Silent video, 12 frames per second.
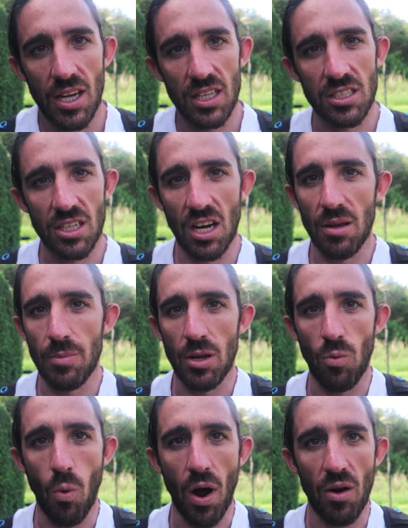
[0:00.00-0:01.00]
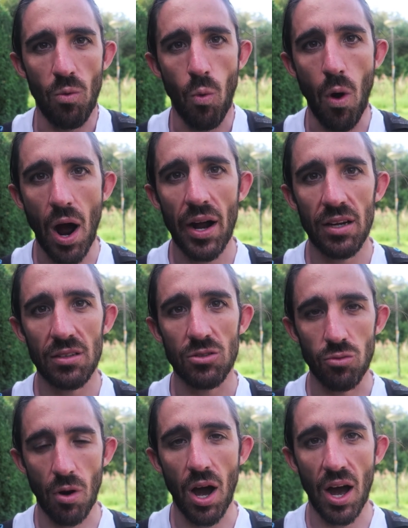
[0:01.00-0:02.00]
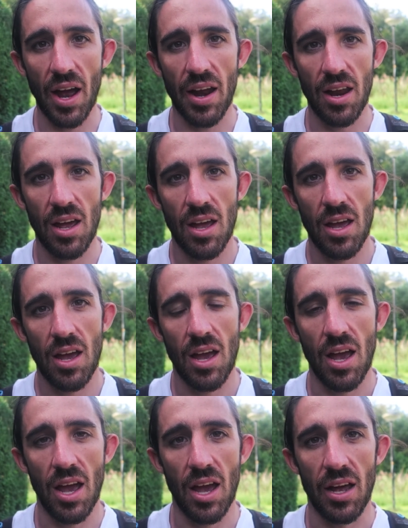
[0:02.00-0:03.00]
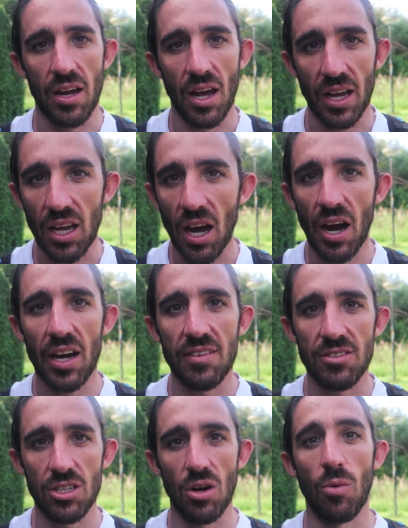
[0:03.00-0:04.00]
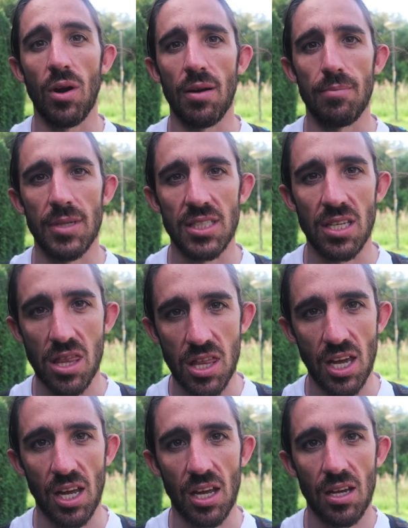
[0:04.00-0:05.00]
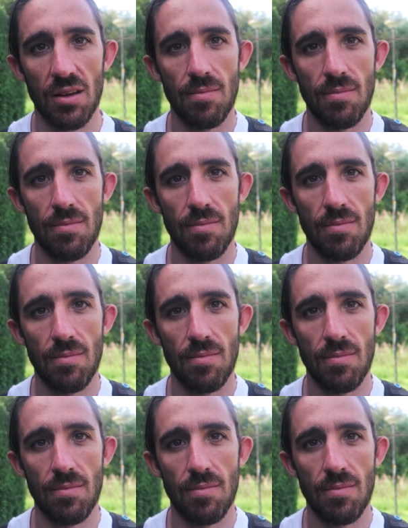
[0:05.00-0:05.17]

it's going to be one wild ride and I kind of don't want to miss a thing.